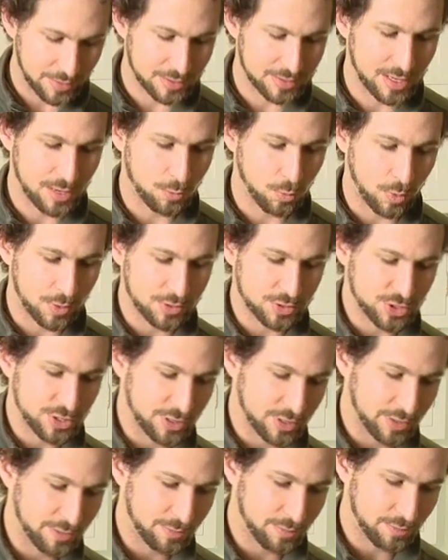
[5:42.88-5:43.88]
going to take 1
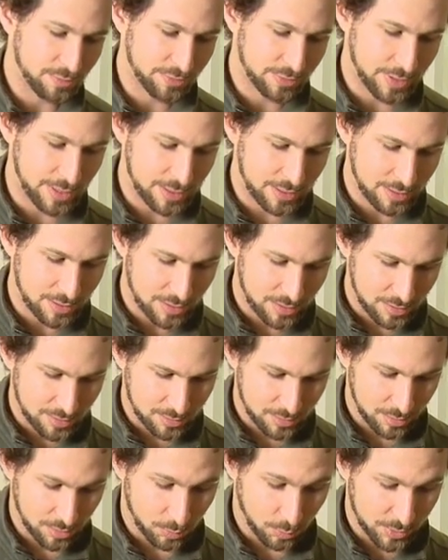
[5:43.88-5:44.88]
chili flake,
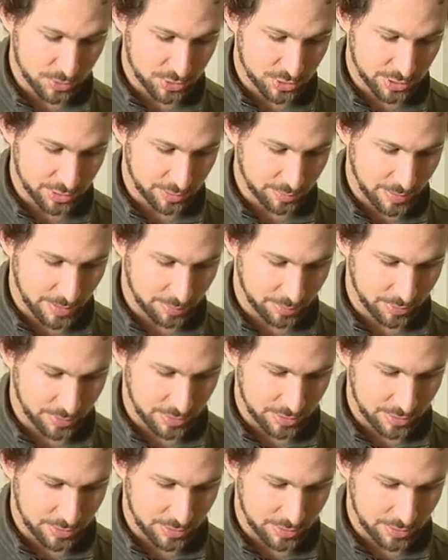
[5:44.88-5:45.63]
1 chili pepper,